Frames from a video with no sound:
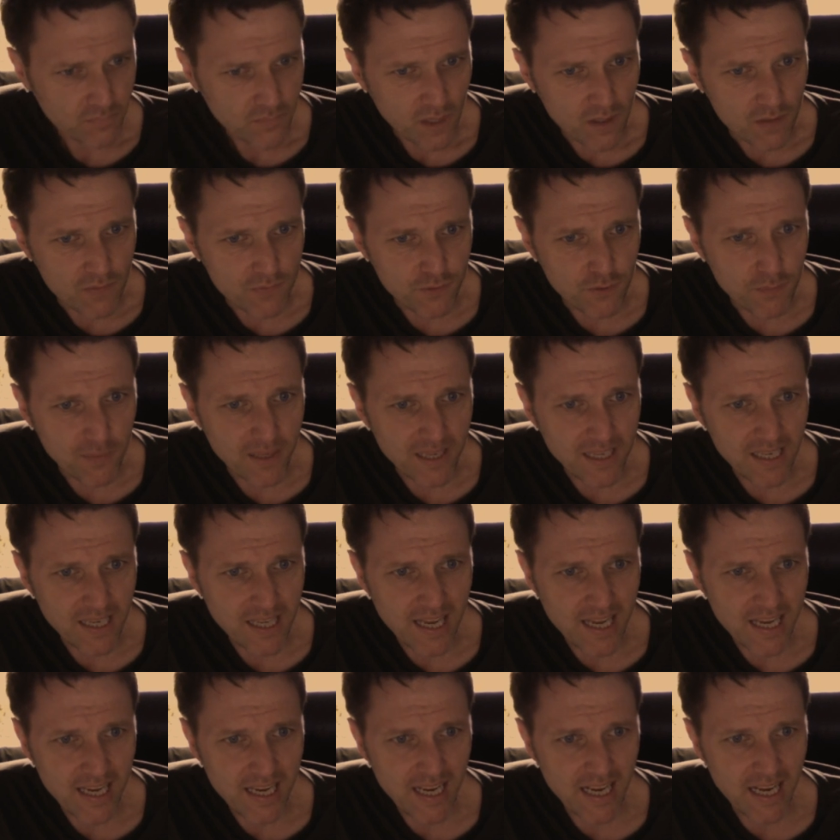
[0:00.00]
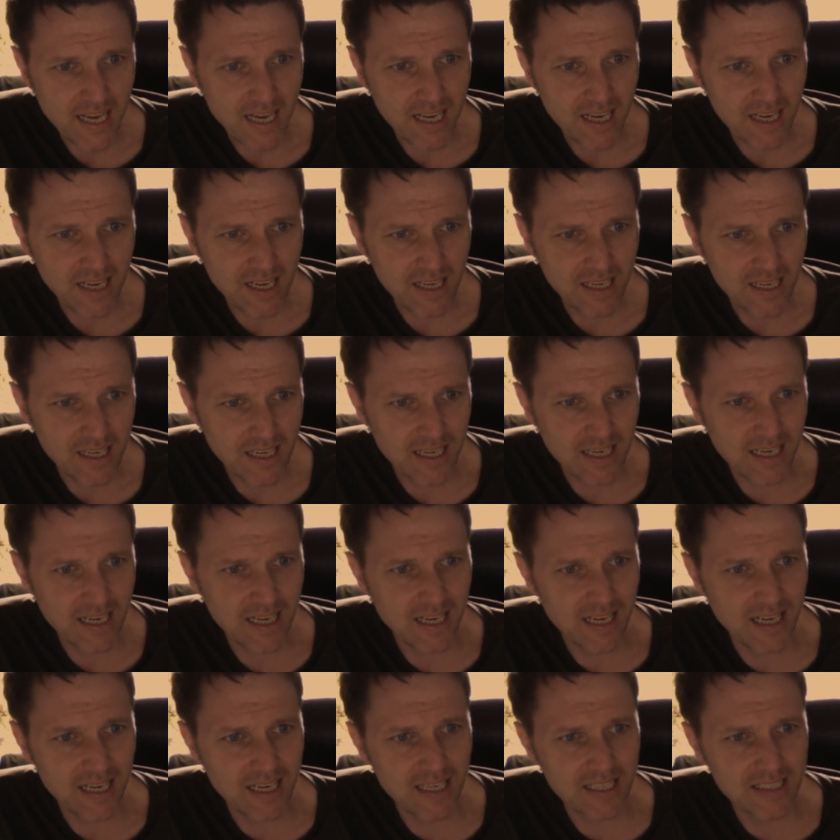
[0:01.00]
LA,
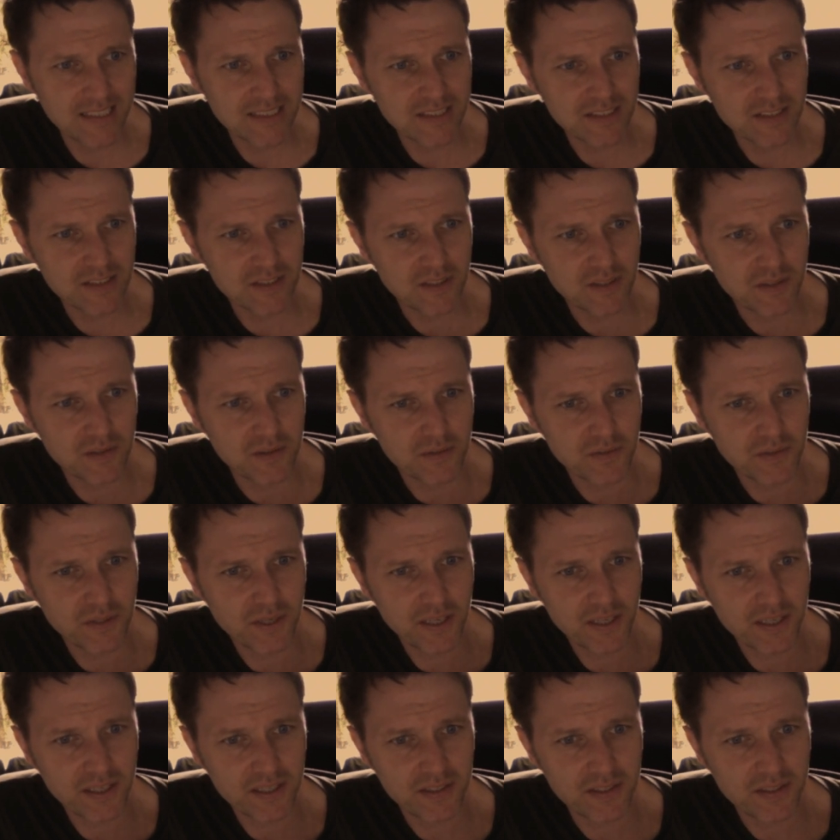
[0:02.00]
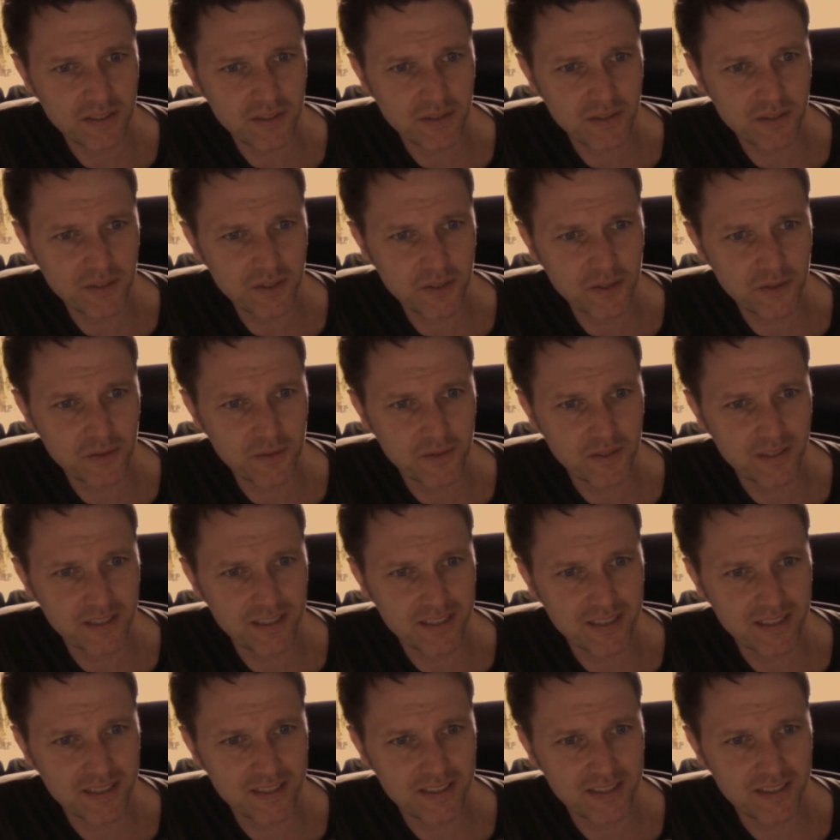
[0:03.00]
and you know,
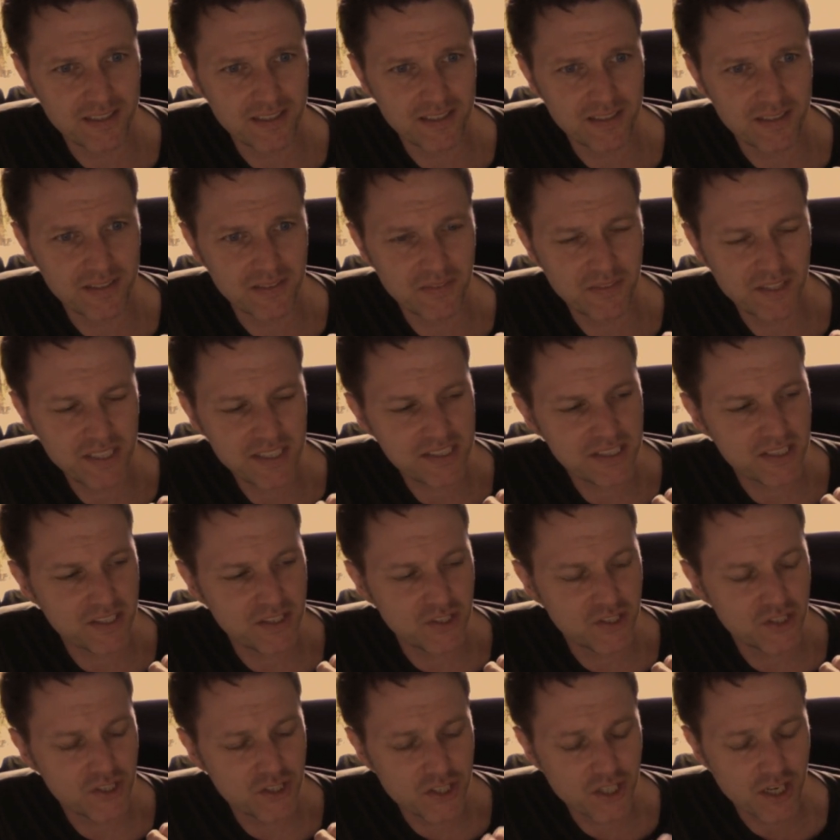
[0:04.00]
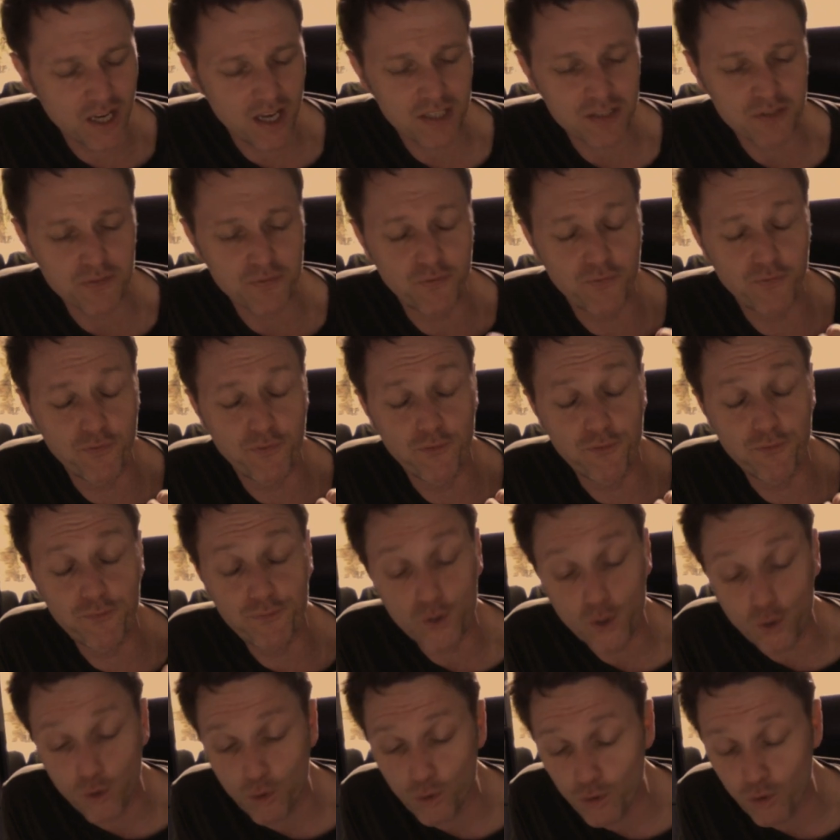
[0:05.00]
this is just
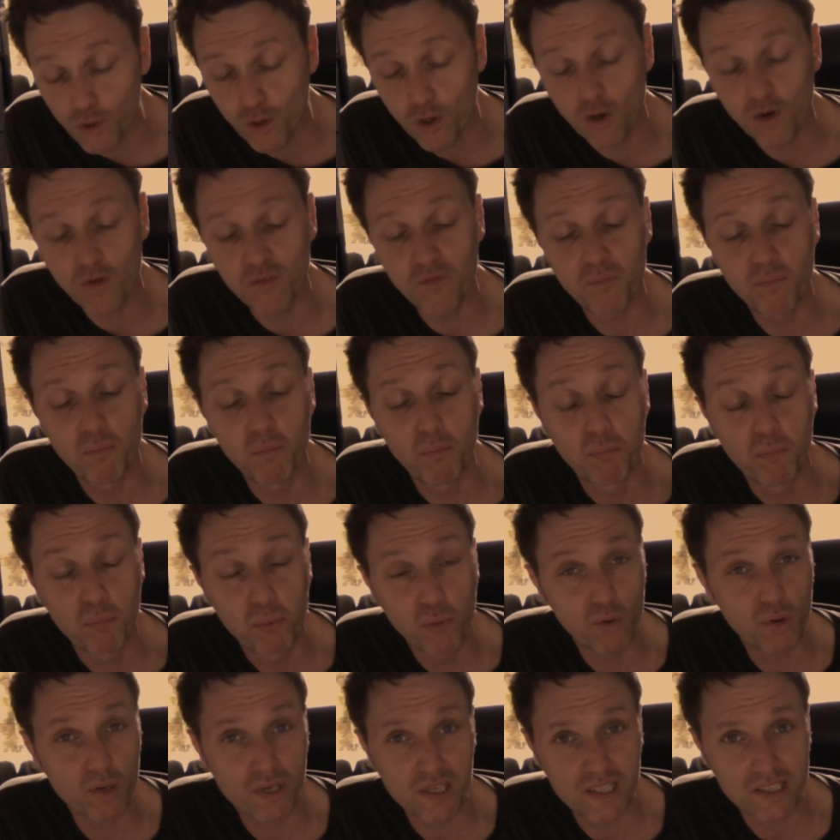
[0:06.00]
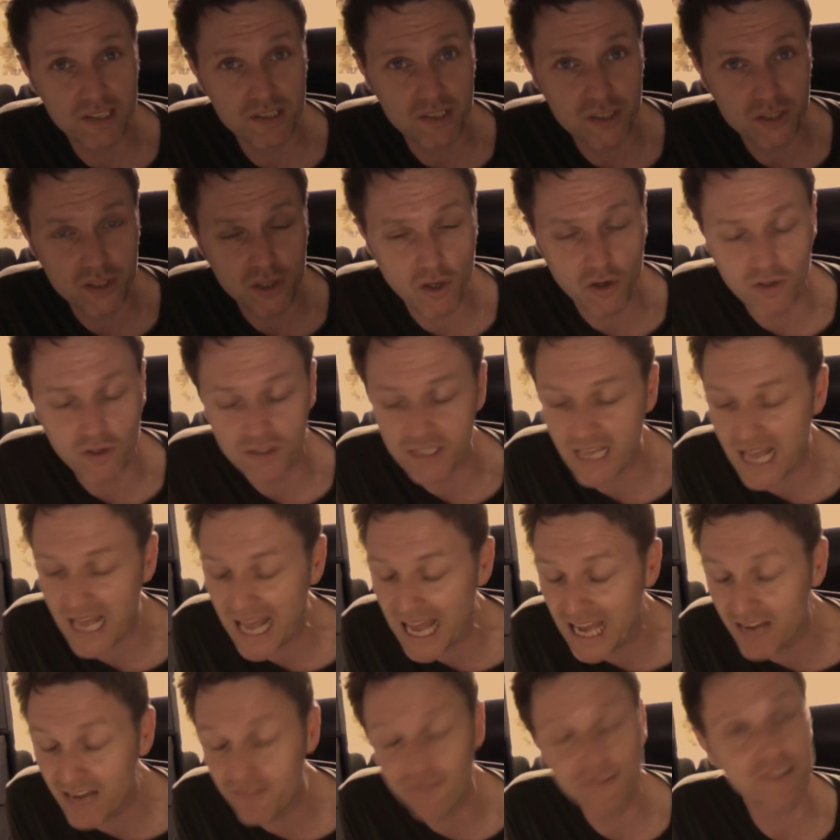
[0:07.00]
full of brilliant songs.
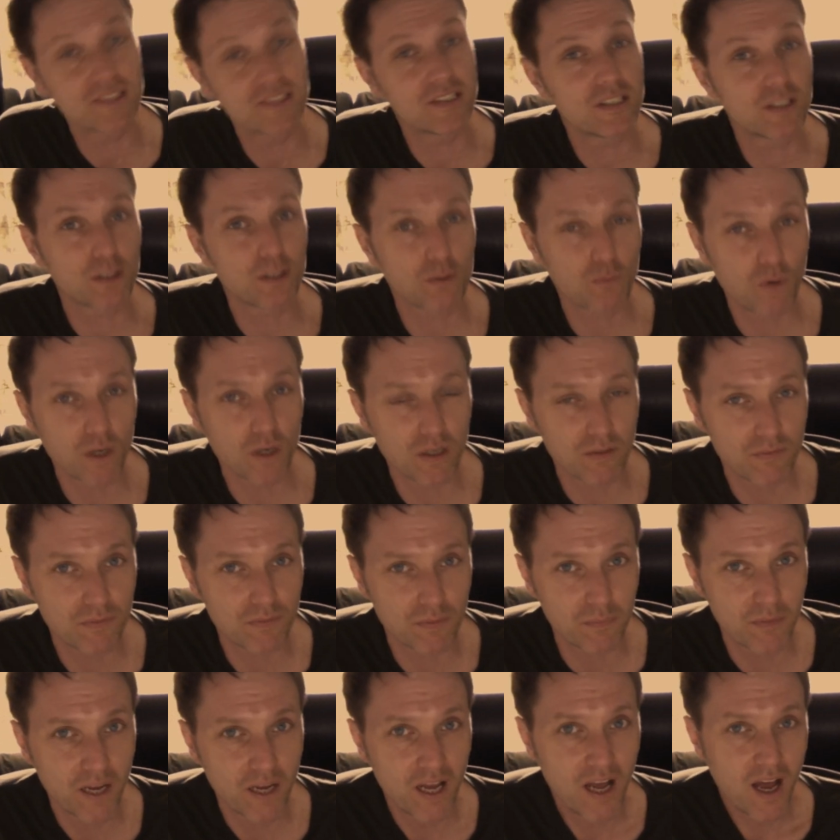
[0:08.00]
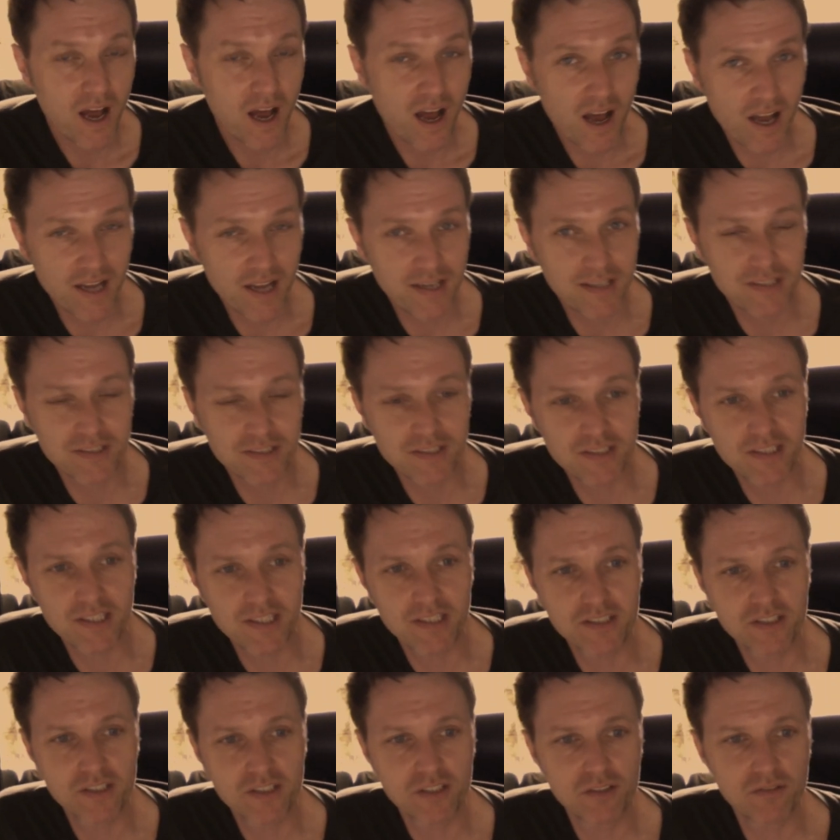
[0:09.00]
Every single one of them I could
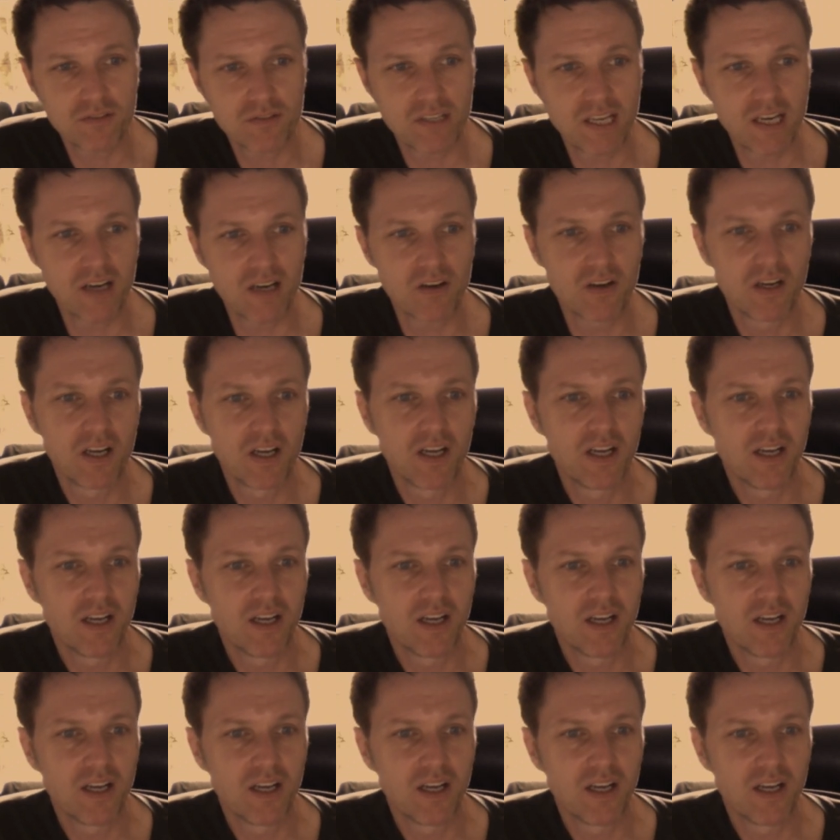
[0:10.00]
sing to you now.